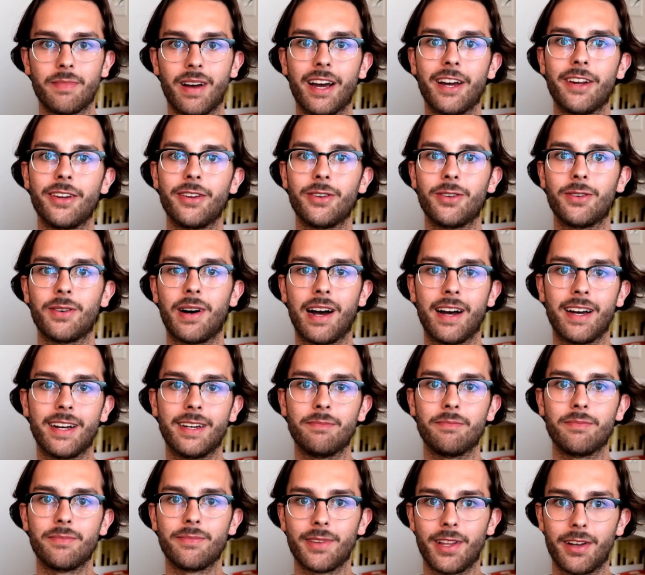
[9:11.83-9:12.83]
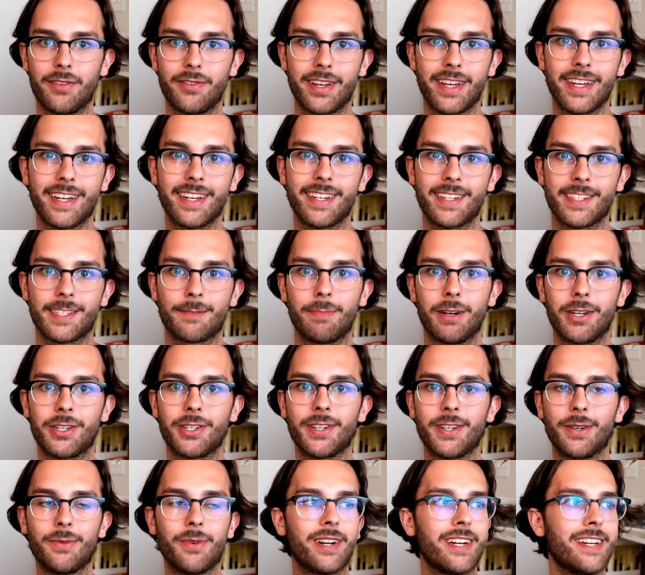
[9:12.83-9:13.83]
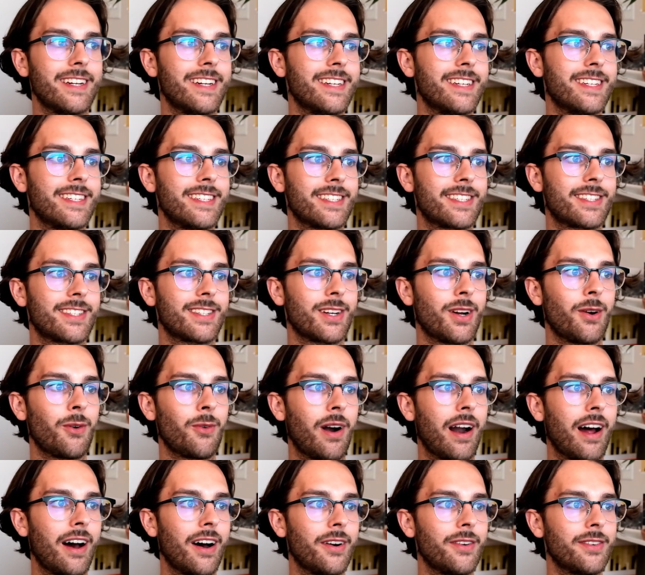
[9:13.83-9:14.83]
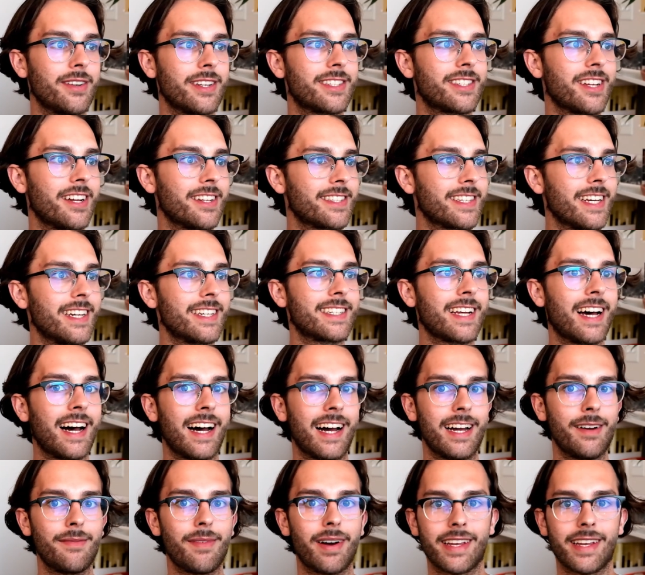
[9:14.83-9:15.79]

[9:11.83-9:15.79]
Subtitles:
I know I'm loving it, especially when it is around sunset time.